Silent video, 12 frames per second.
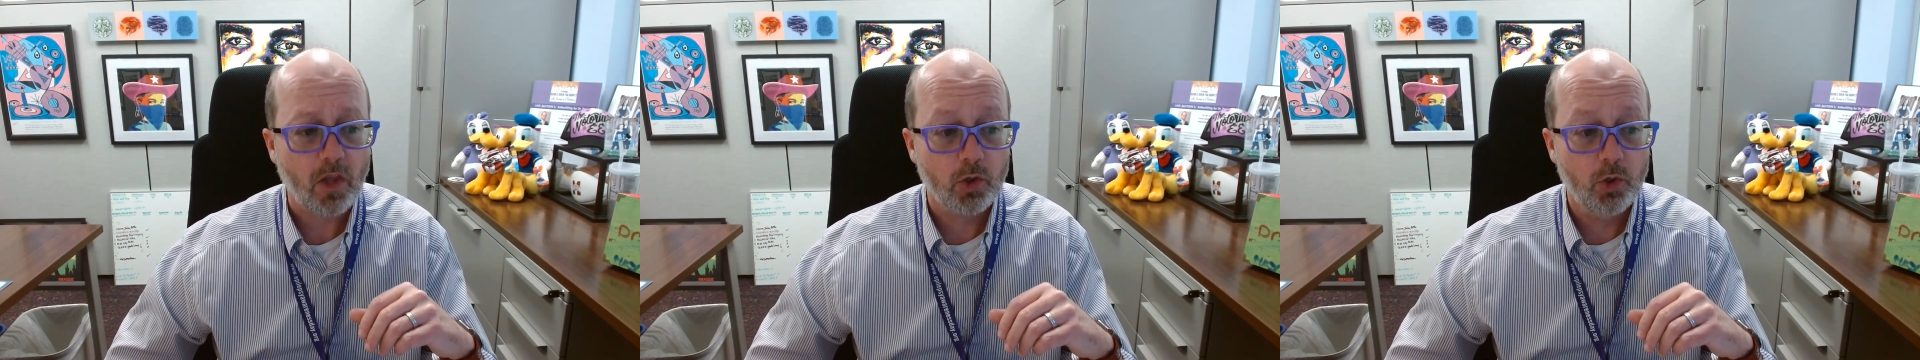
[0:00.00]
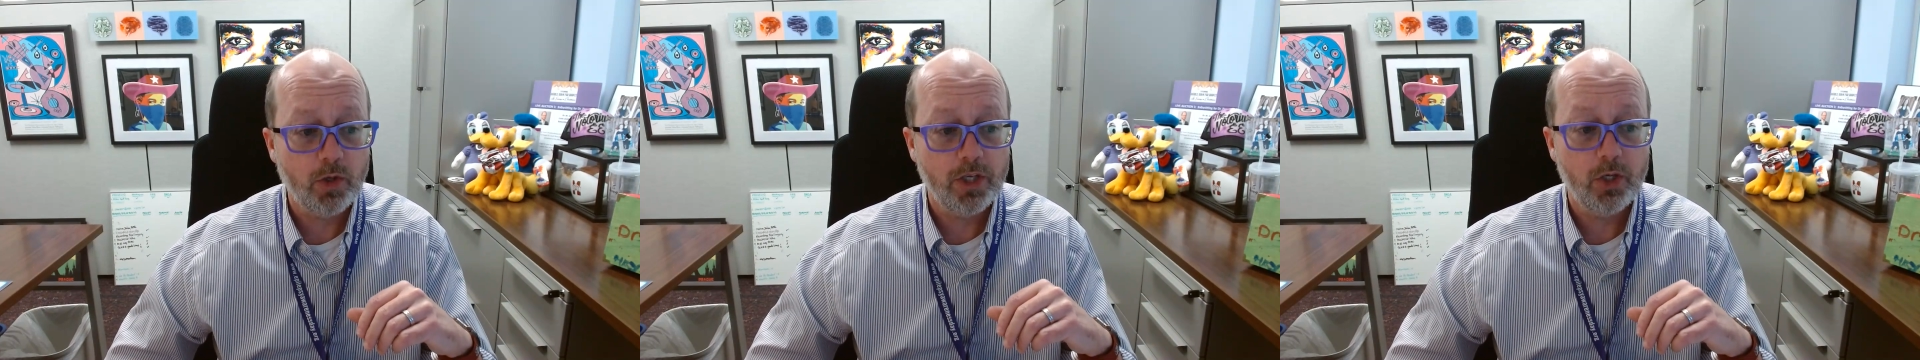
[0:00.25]

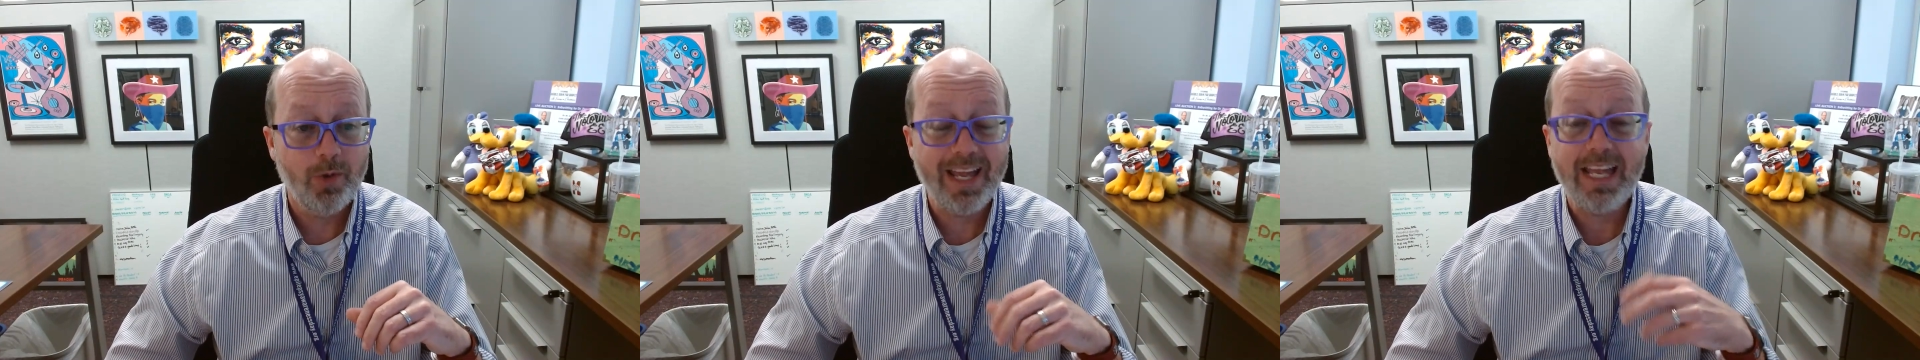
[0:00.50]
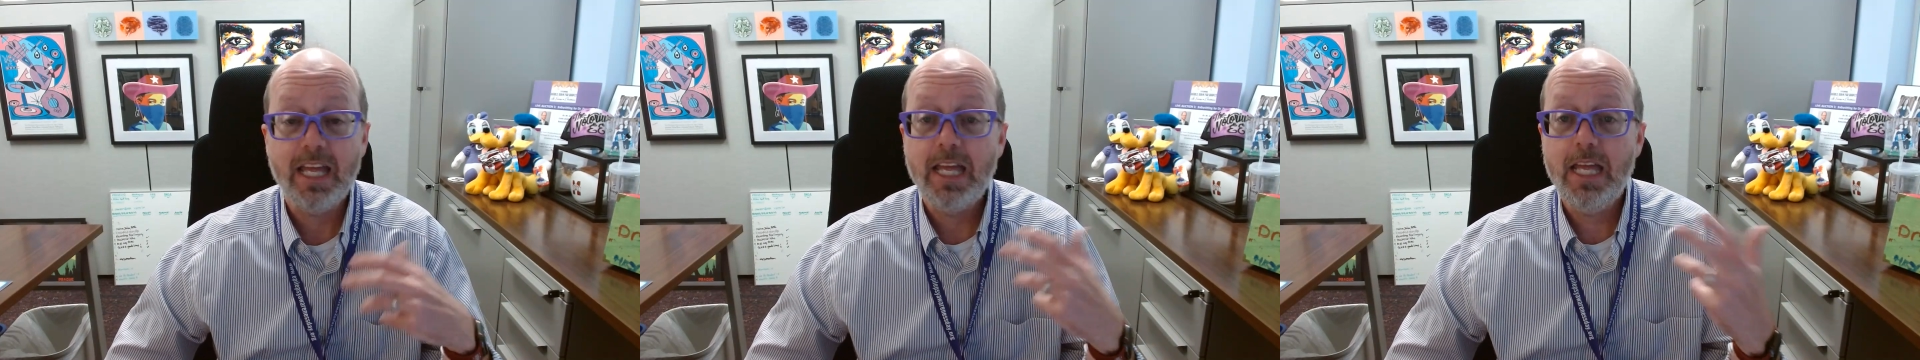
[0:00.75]
You can do
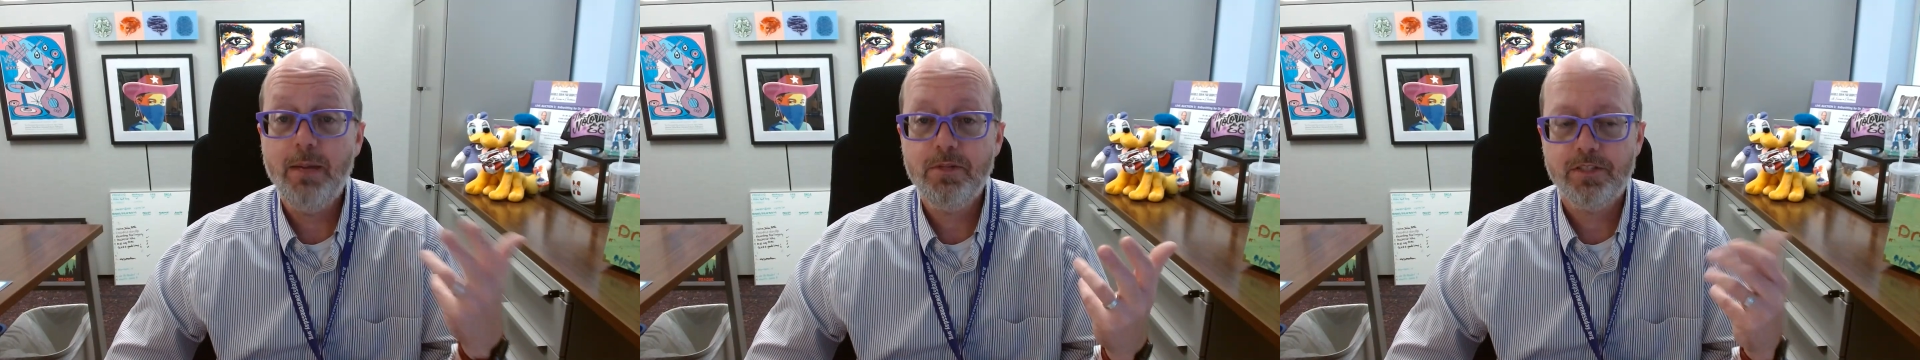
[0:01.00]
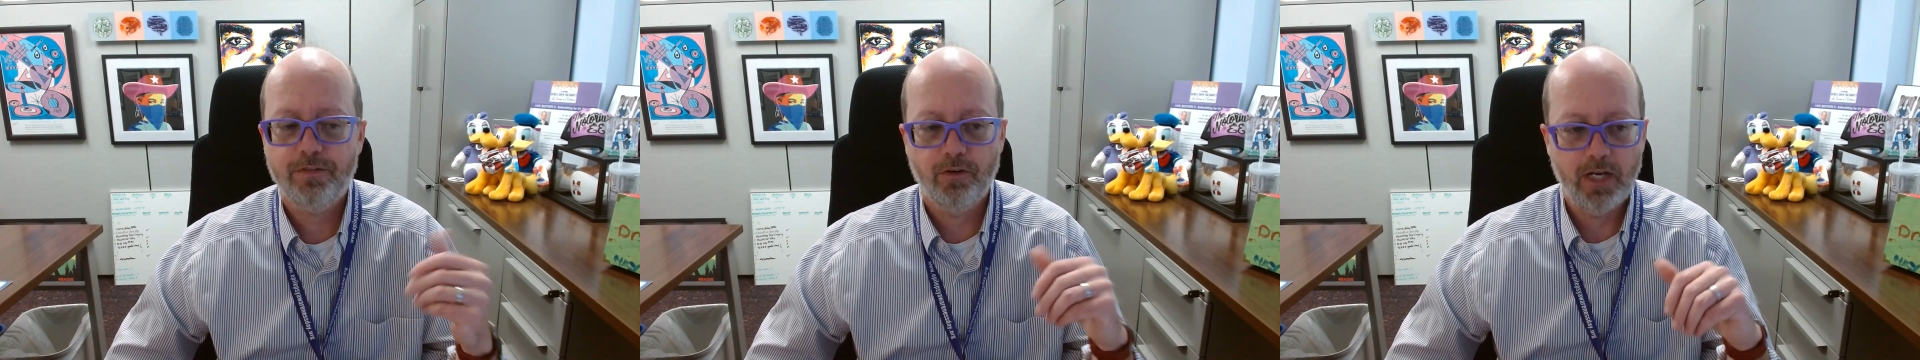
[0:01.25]
a
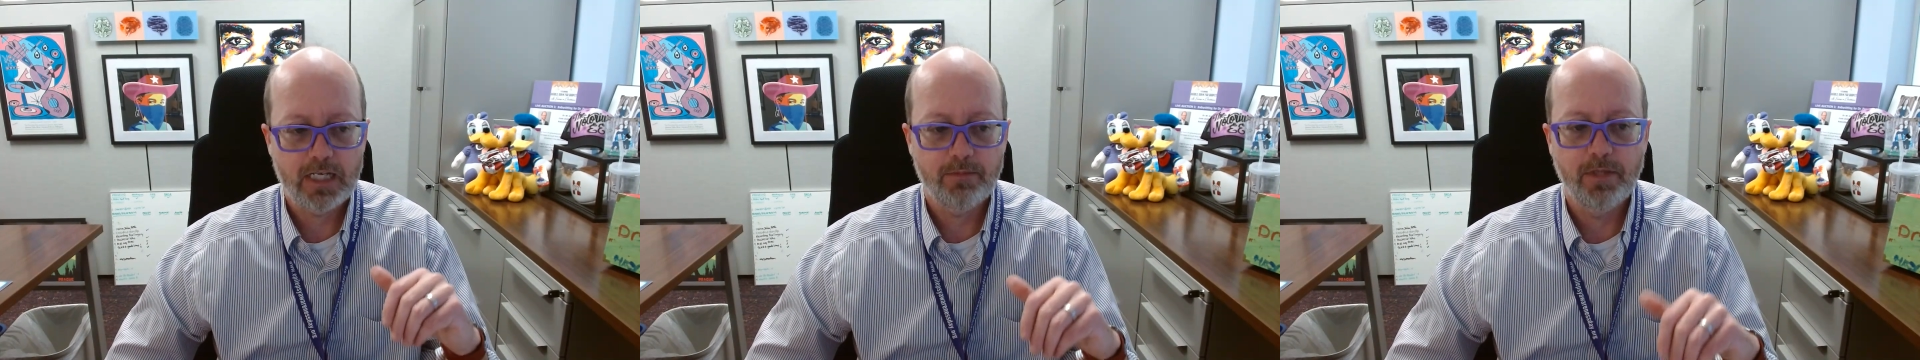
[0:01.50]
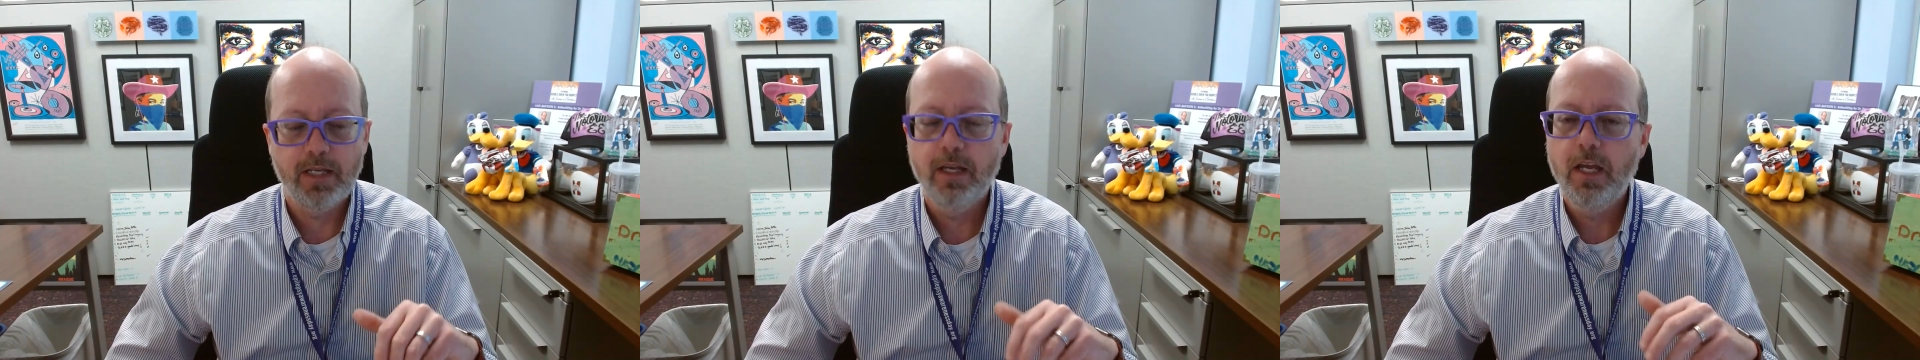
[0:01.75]

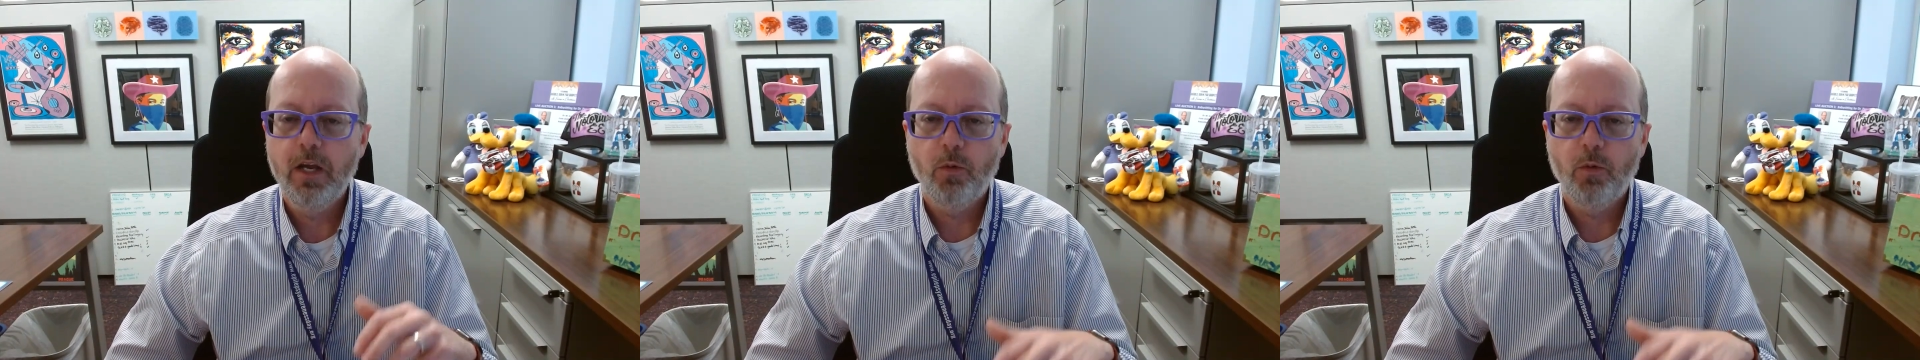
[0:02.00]
hemispherectomy,